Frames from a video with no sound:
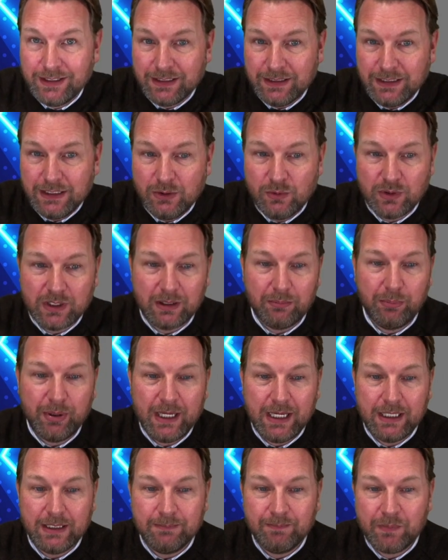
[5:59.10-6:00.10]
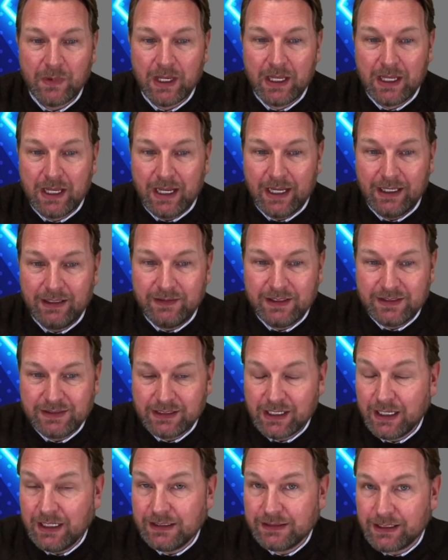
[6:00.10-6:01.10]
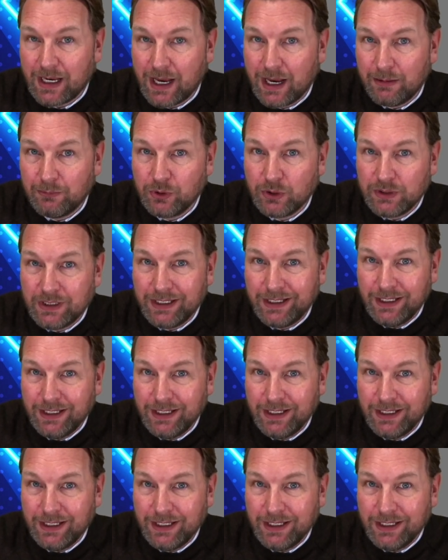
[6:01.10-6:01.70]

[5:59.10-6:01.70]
a new campaign. In this case, I'm going to